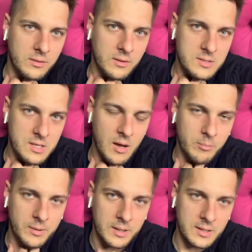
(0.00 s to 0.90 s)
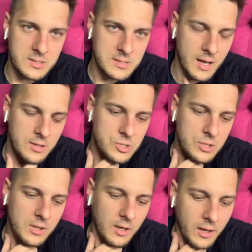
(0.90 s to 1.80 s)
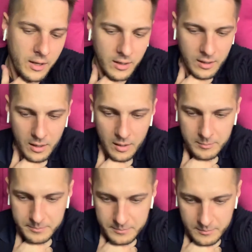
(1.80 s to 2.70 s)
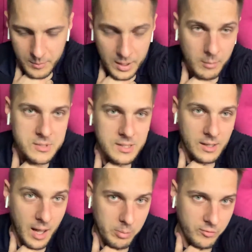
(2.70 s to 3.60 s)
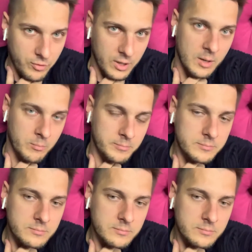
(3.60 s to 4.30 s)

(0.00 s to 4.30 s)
this company as such, but I'm still happy for him.